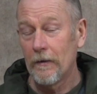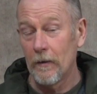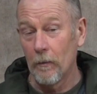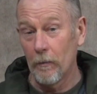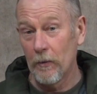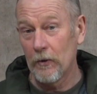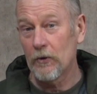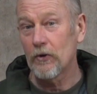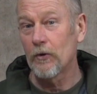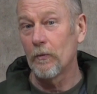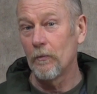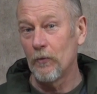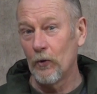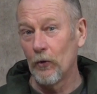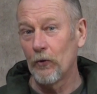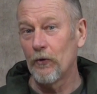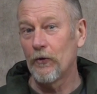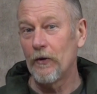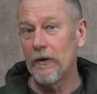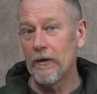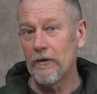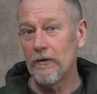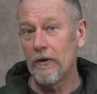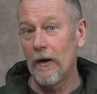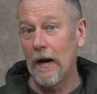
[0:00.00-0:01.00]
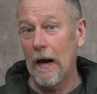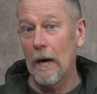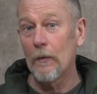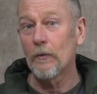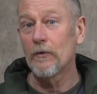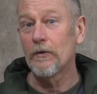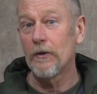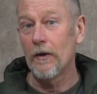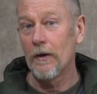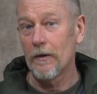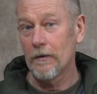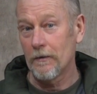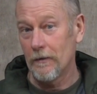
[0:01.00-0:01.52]
there'll be some good things on
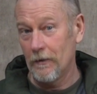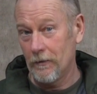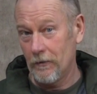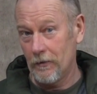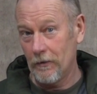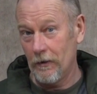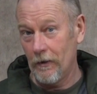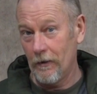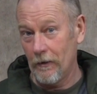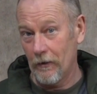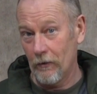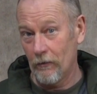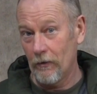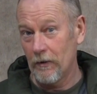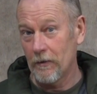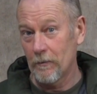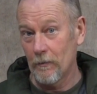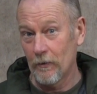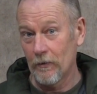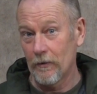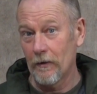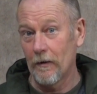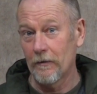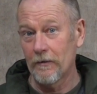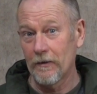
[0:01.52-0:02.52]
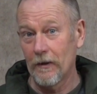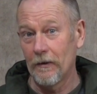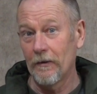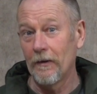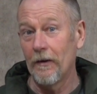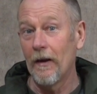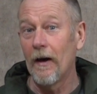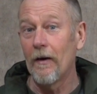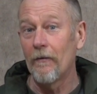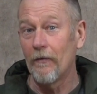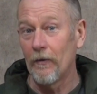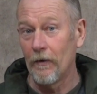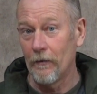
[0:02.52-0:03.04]
outtakes this year at Christmas, I'll tell
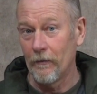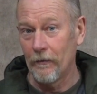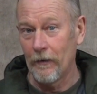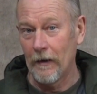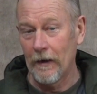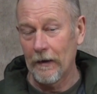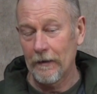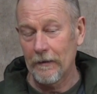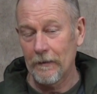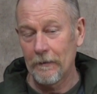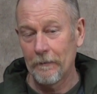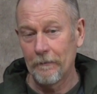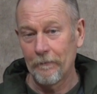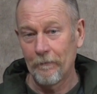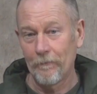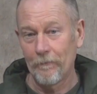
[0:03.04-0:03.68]
you that for a fact.